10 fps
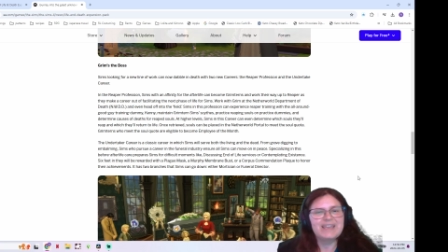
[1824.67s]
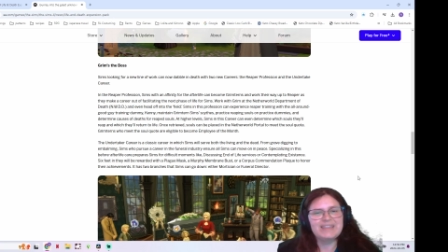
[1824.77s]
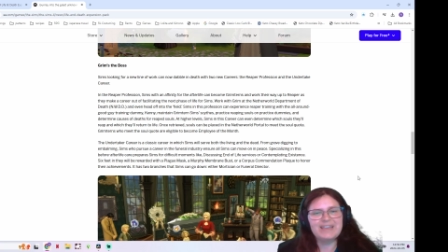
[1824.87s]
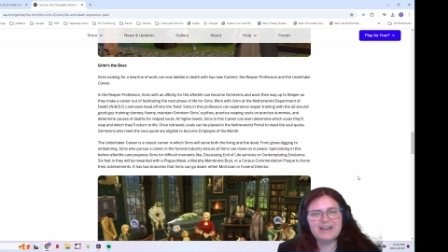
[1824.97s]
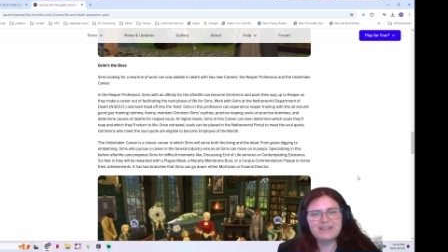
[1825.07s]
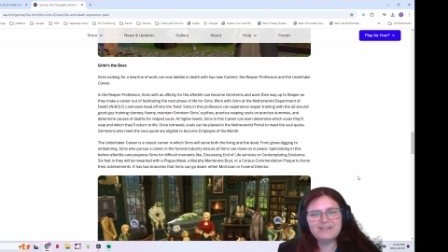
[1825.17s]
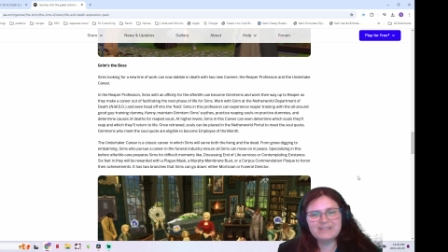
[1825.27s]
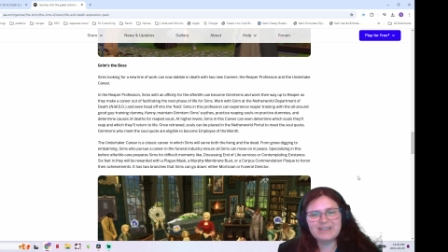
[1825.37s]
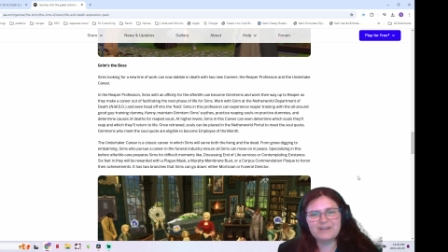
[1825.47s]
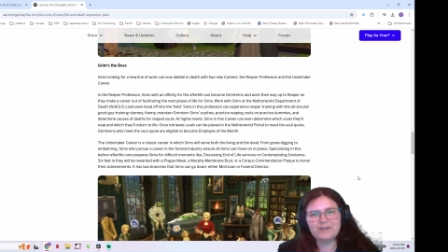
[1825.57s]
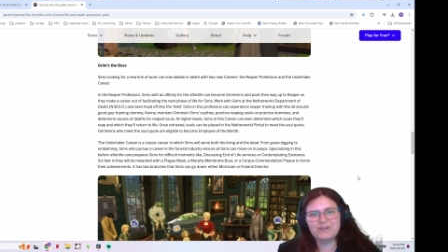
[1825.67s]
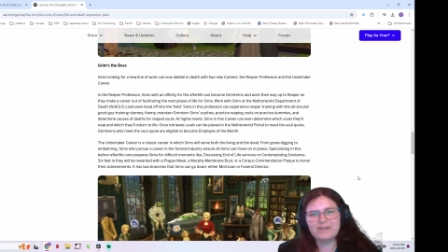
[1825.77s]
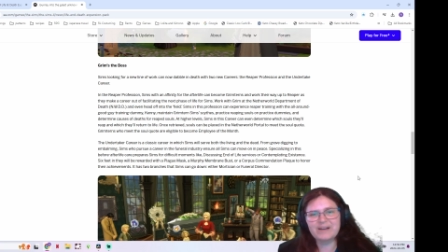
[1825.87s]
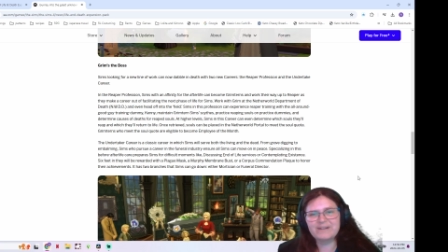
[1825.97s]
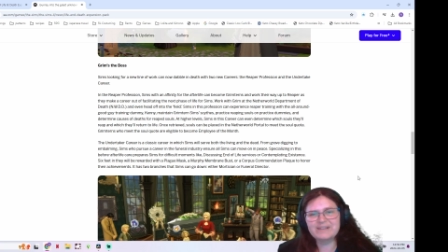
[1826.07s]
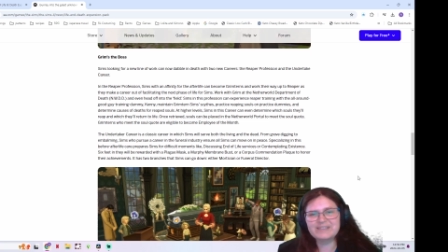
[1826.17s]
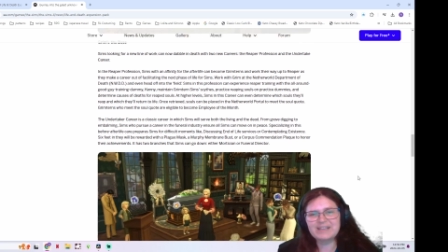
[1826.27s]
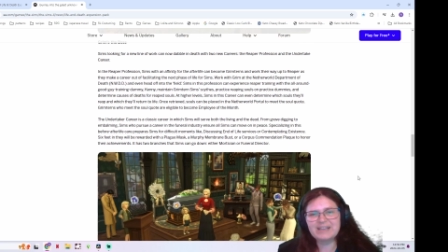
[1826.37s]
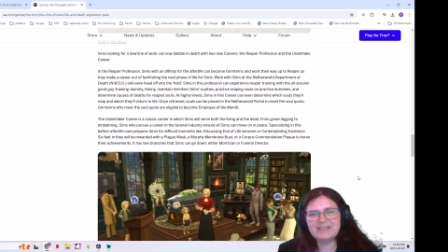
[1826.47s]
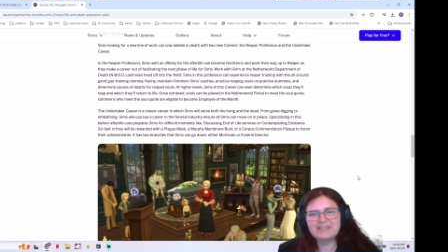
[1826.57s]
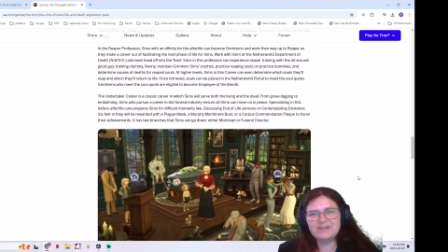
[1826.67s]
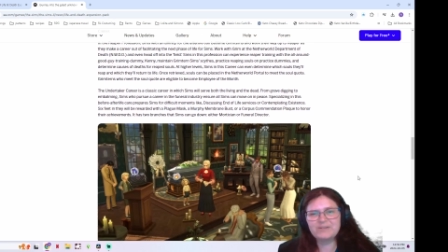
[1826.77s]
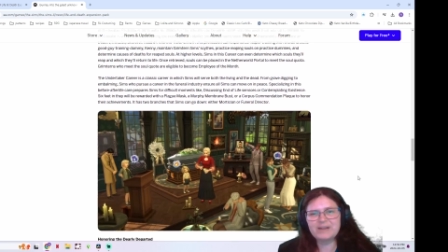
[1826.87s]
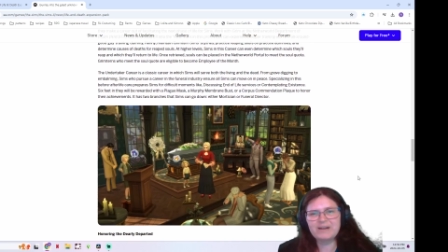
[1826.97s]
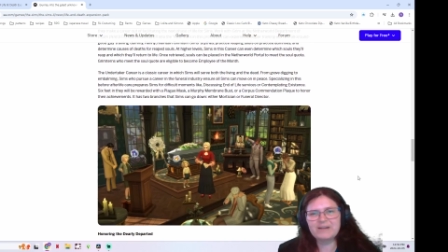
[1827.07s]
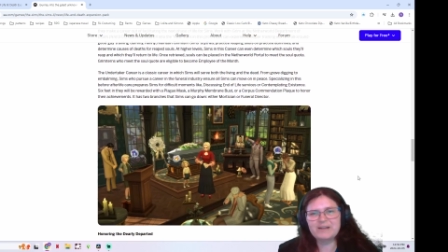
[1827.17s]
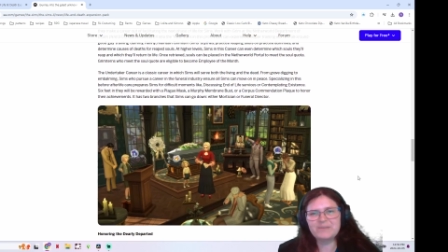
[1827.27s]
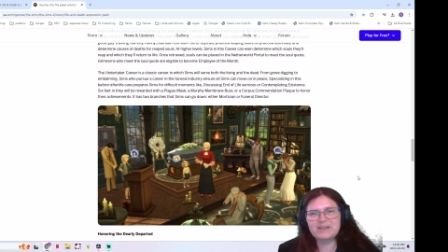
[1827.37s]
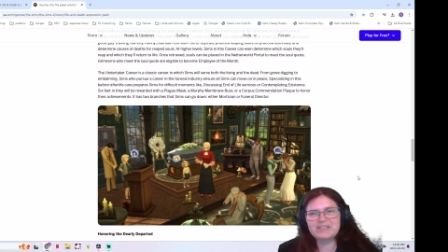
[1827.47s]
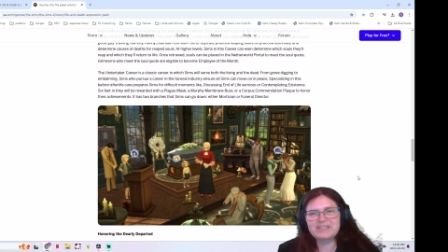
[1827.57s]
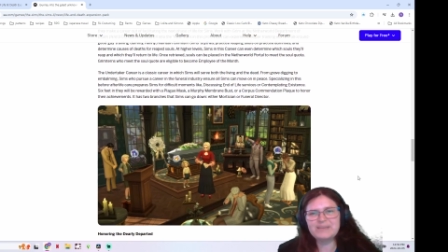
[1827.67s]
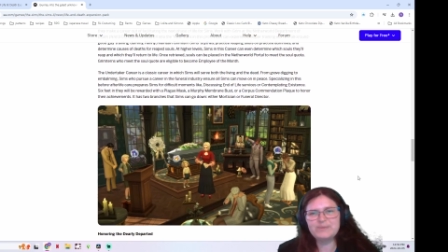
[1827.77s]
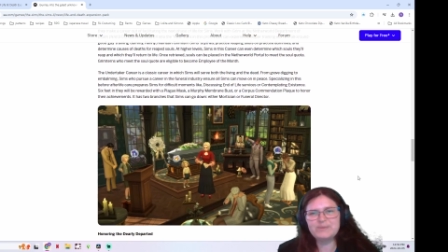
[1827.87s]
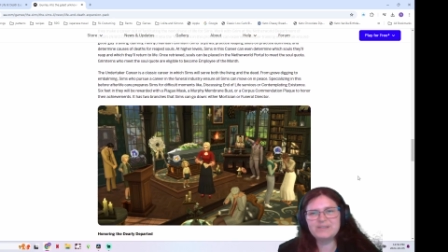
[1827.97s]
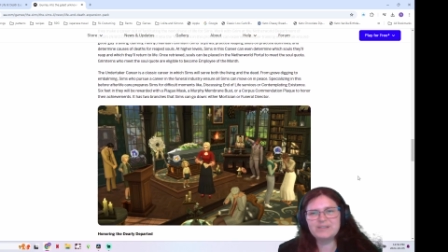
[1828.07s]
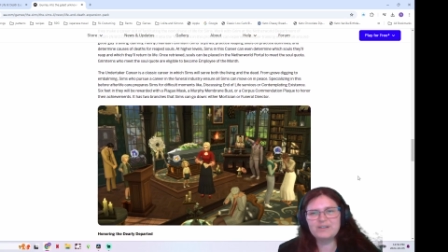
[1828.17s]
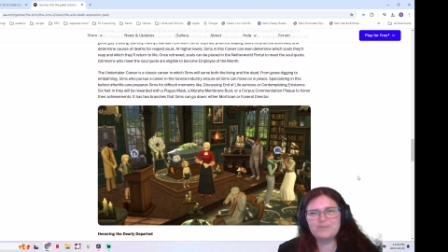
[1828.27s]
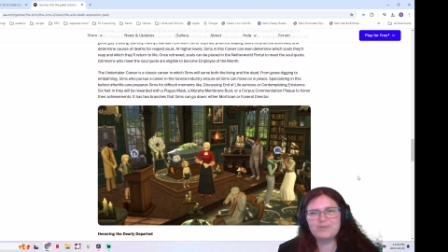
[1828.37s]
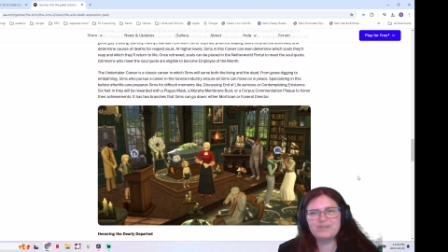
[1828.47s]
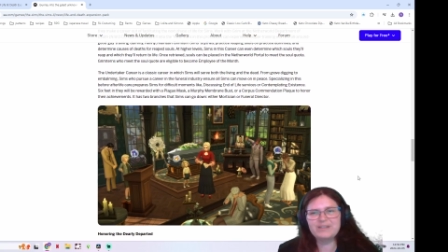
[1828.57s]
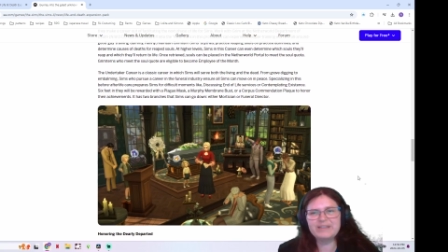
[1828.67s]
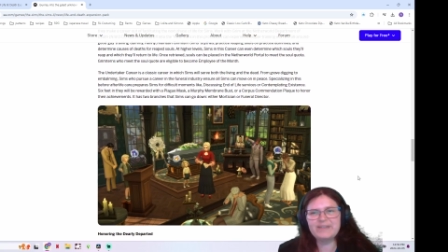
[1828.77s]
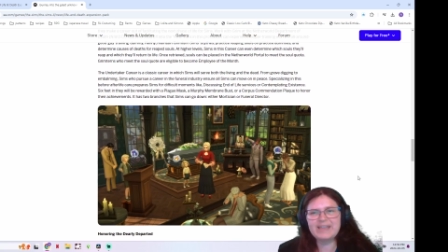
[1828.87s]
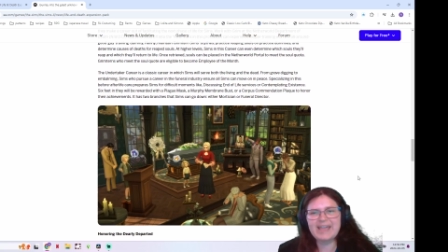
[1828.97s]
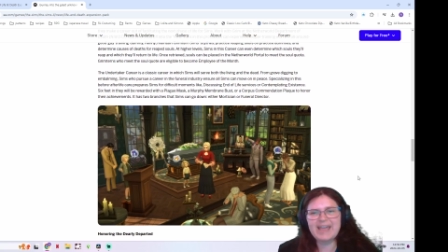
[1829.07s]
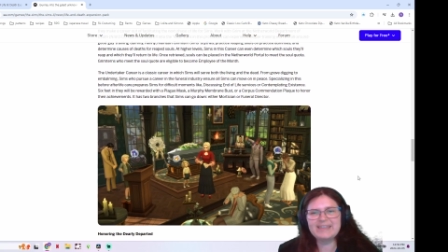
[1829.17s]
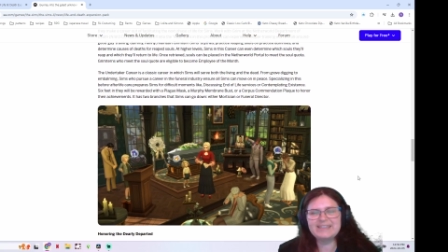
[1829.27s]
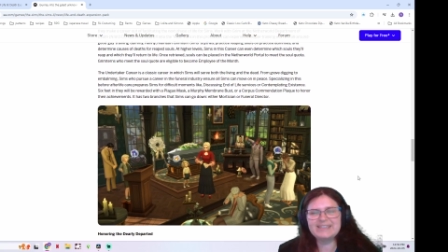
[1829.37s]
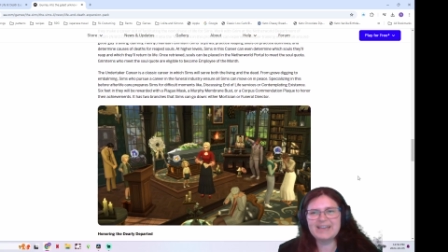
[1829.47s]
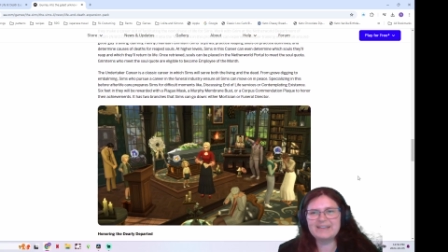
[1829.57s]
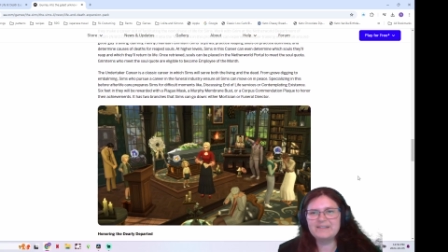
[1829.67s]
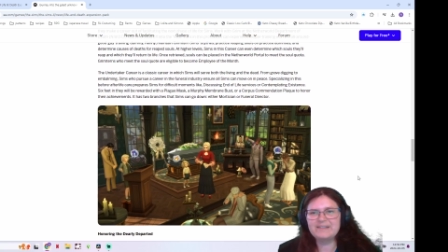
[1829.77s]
The Undertaker career is a classic career in which Sims will serve both the living and the dead.